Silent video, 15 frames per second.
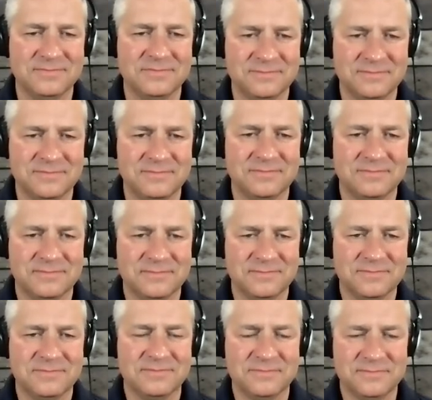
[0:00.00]

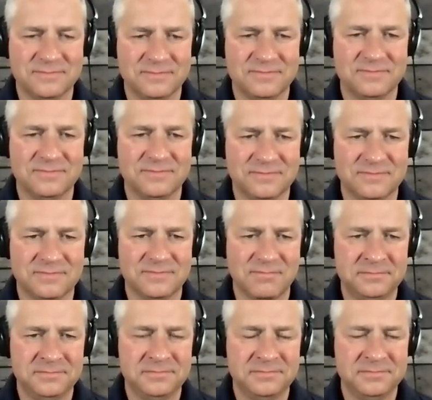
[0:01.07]

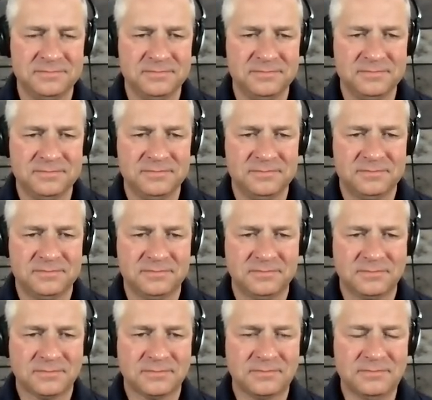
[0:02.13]

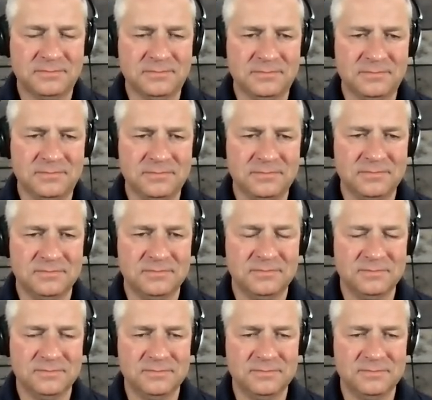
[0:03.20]
No words are spoken by the person on screen.